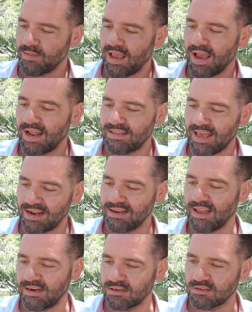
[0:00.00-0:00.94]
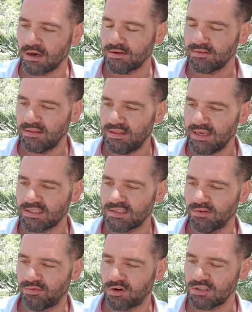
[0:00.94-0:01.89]
And then later down this
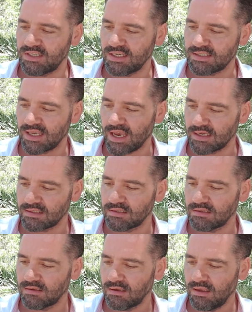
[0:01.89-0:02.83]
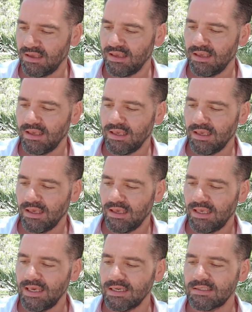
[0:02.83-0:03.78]
verse he says,
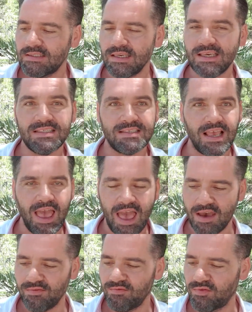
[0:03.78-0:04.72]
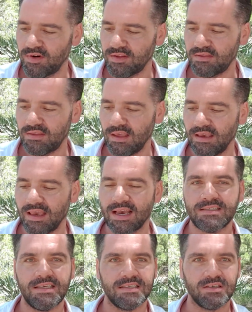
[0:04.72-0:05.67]
he sees everything
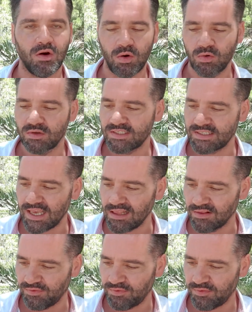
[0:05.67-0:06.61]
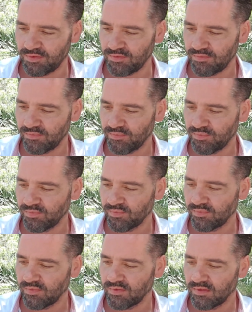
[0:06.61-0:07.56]
as his own self.
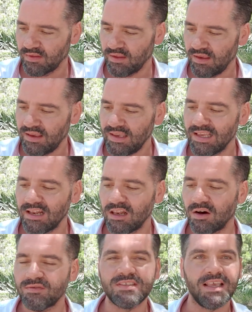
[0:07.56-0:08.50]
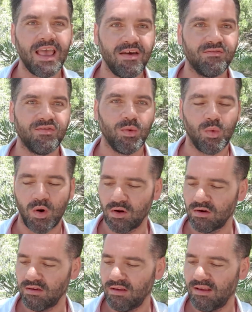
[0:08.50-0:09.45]
he loves
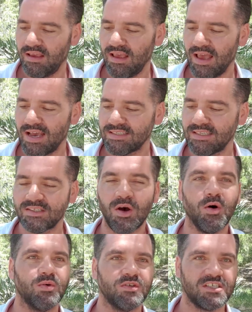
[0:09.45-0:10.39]
everyone as his own